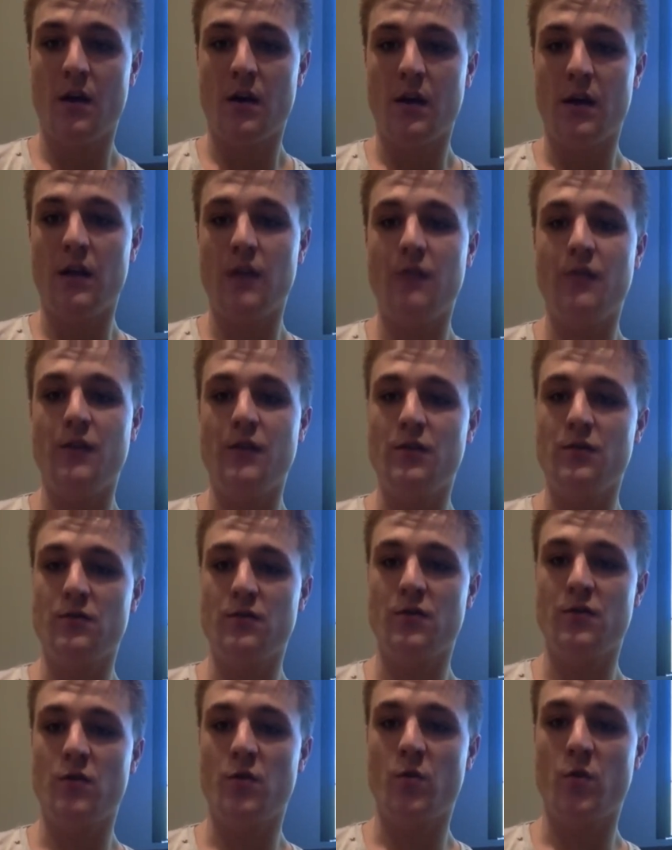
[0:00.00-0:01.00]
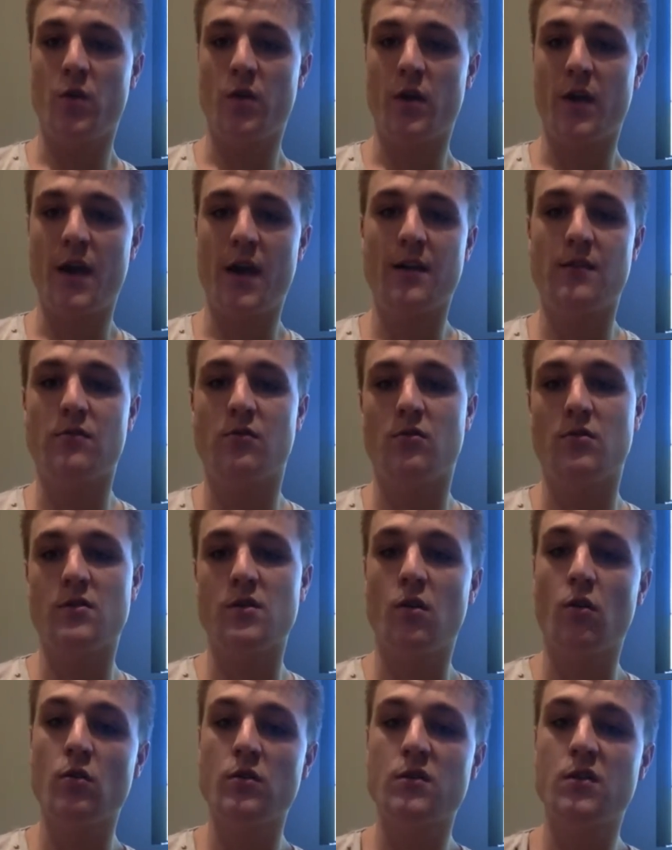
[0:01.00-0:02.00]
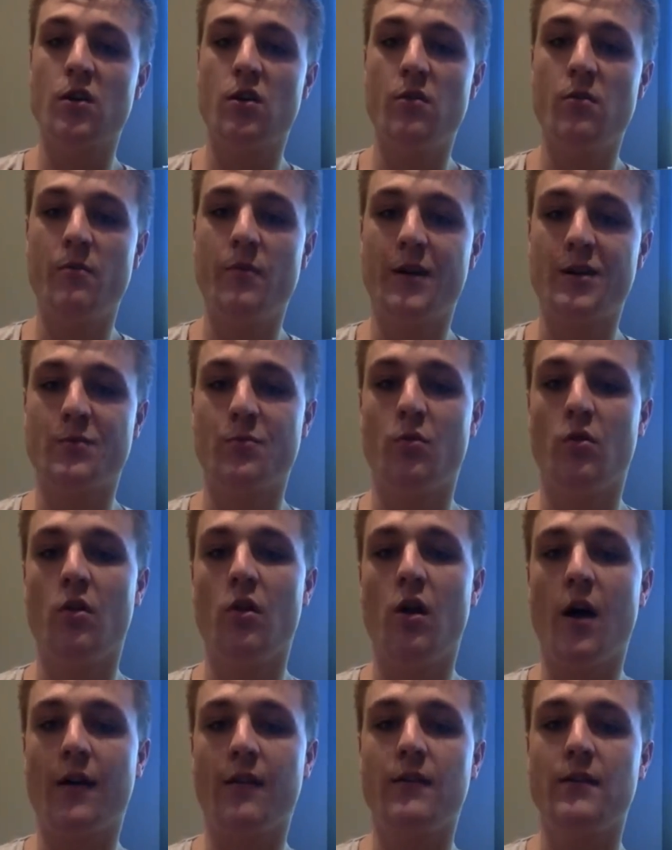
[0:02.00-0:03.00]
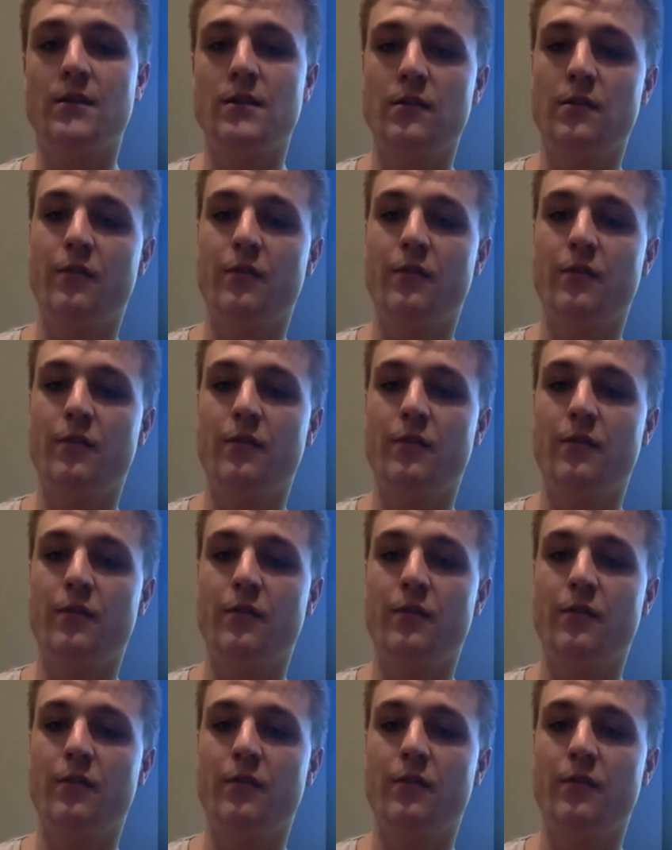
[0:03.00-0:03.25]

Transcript: Individuals who work outdoors are also much more likely to